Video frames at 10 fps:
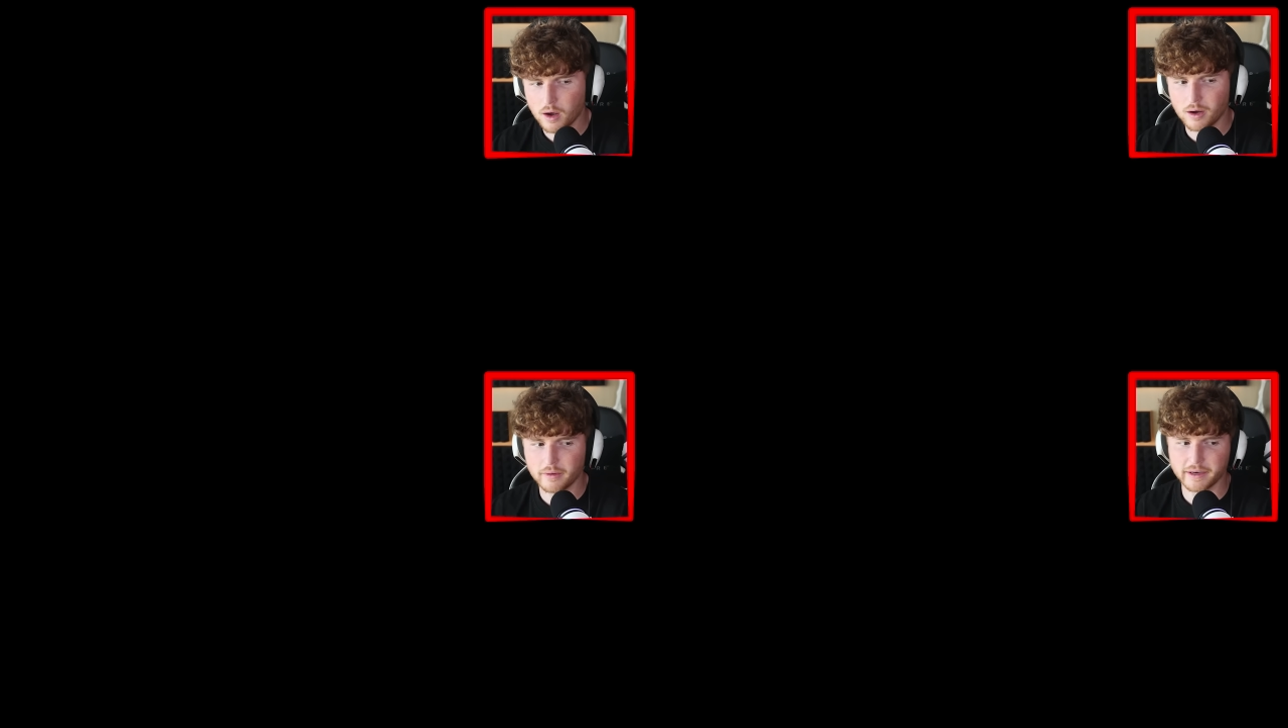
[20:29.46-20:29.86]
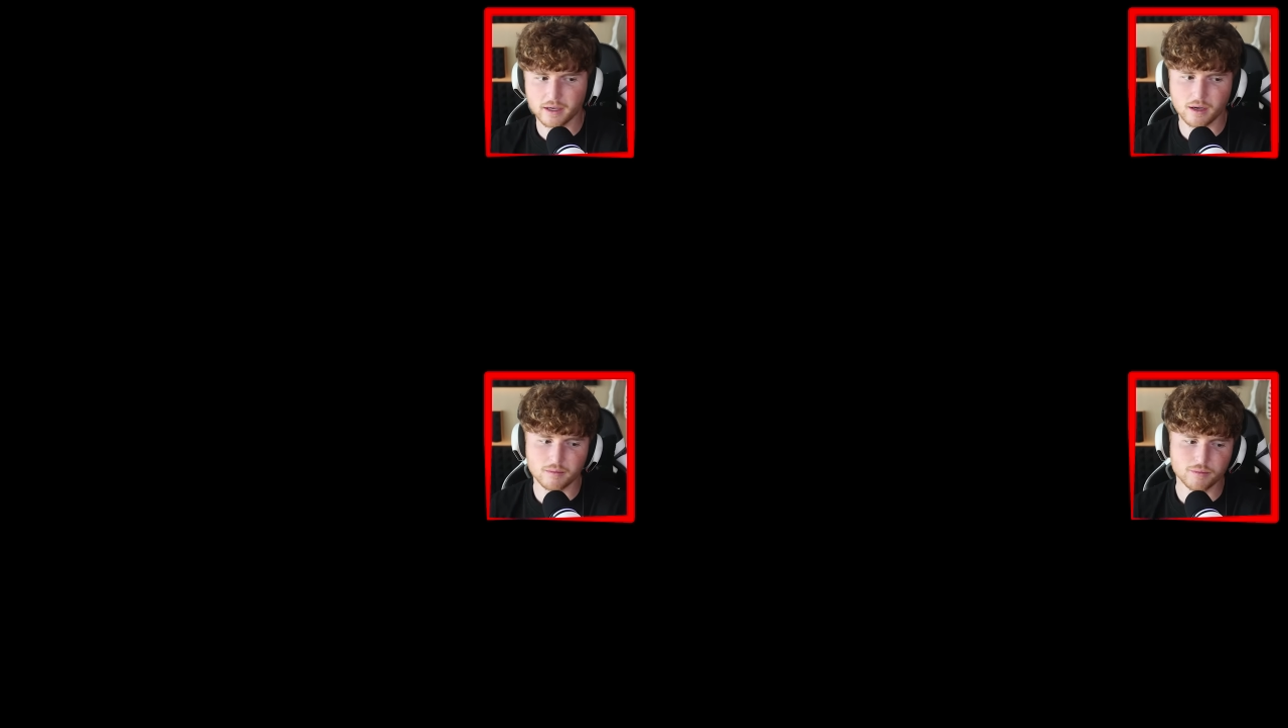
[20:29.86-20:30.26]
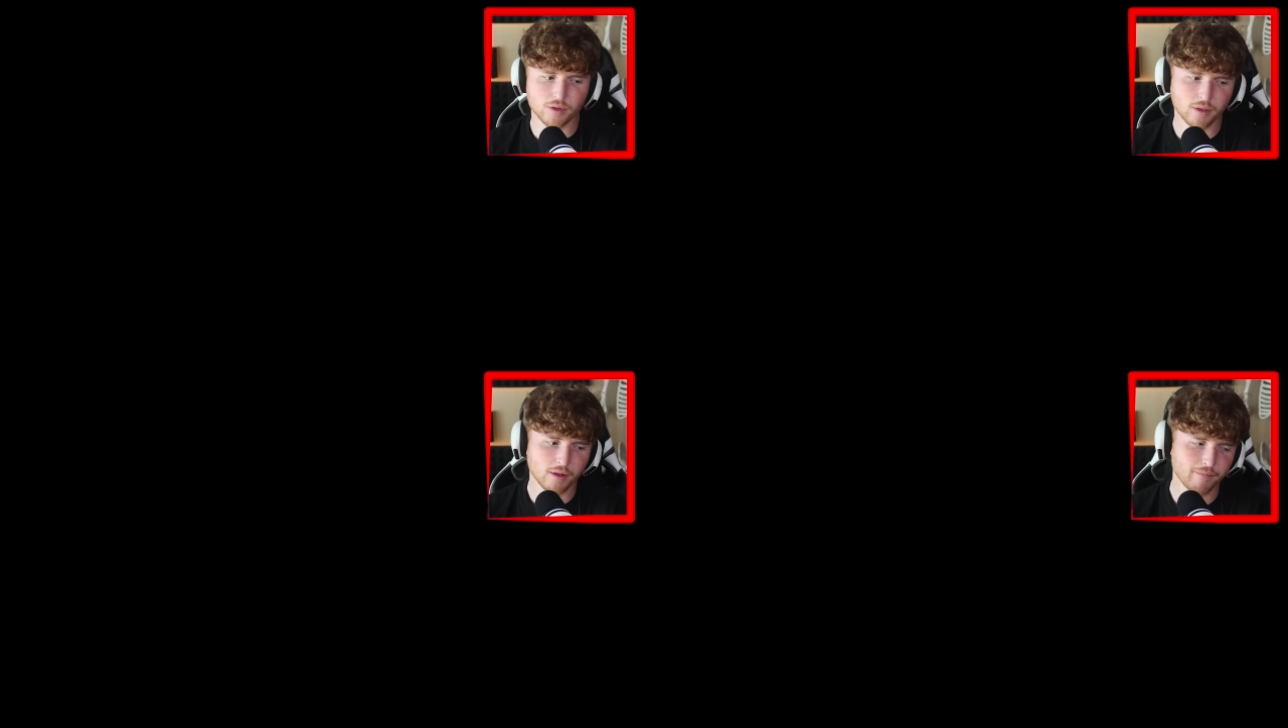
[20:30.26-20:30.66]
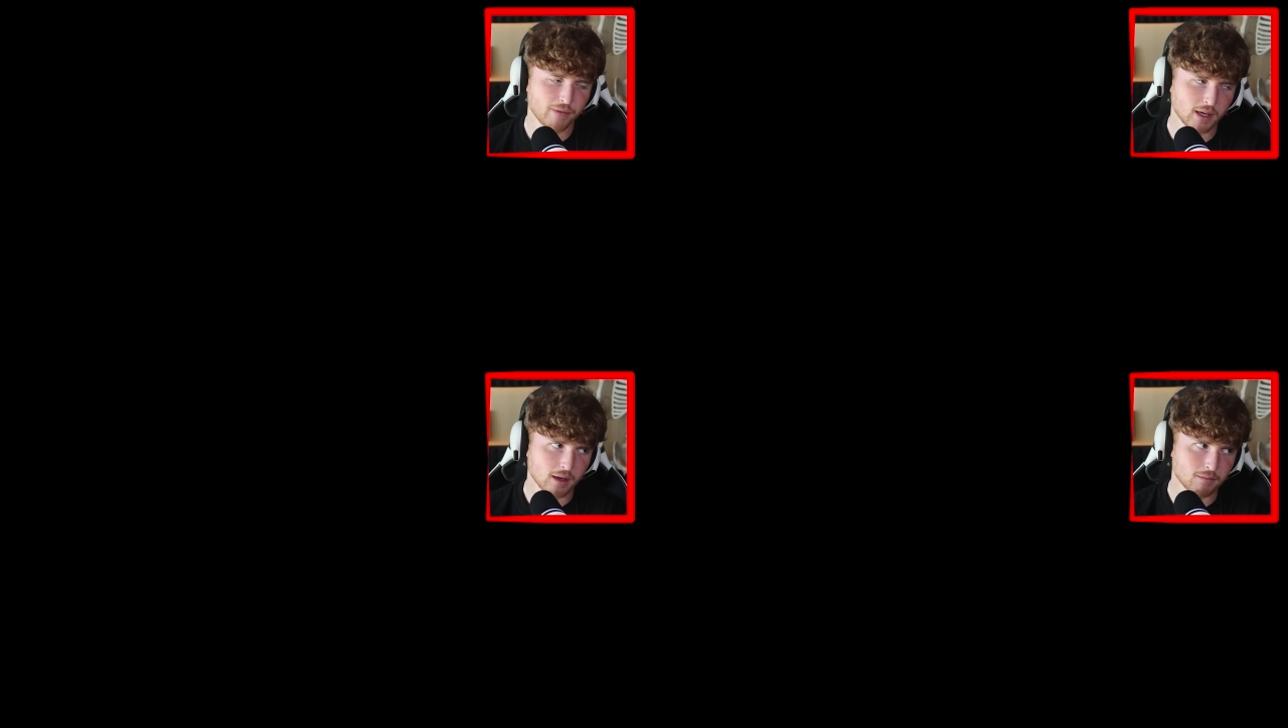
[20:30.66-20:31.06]
Oh, and it got them both.
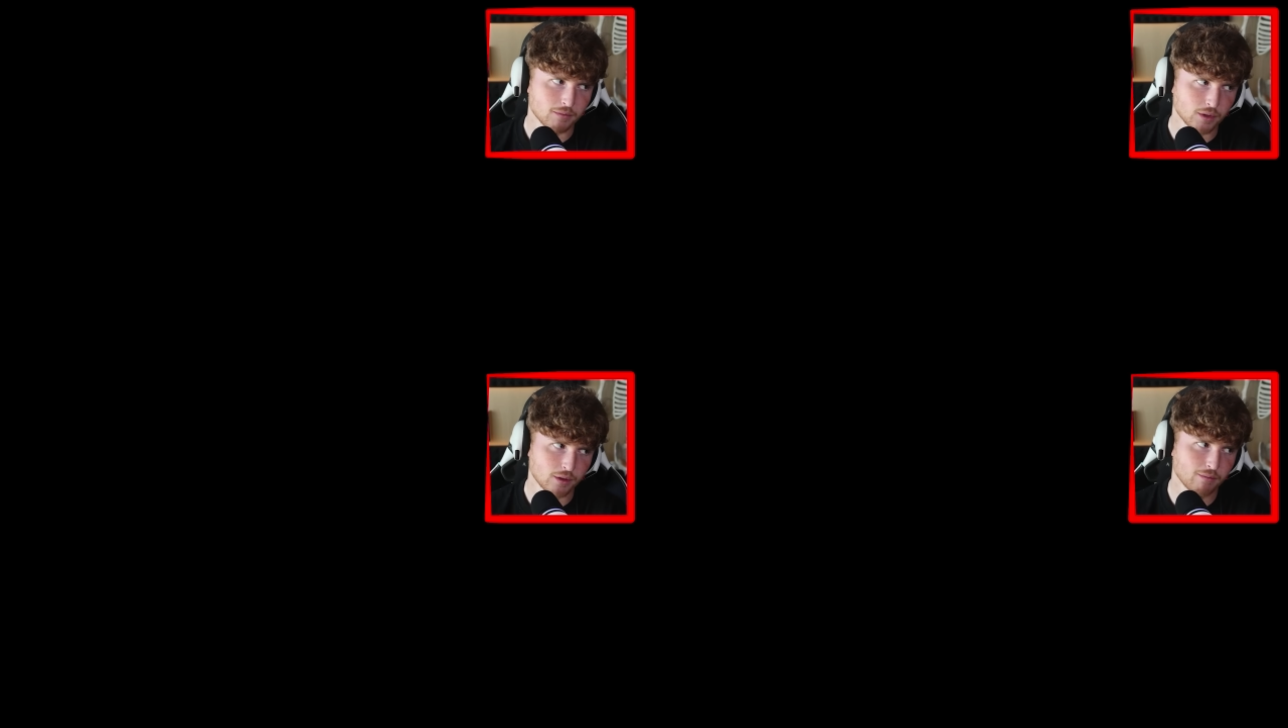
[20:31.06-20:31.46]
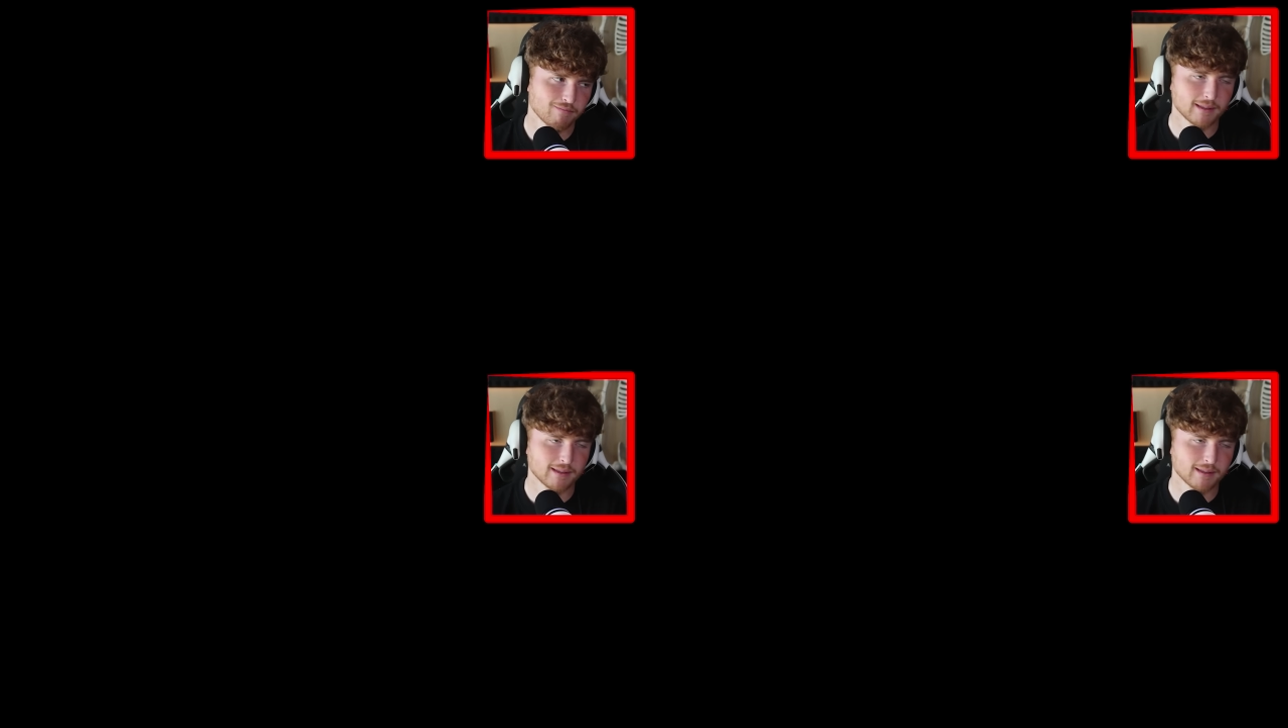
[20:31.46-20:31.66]
They got them both.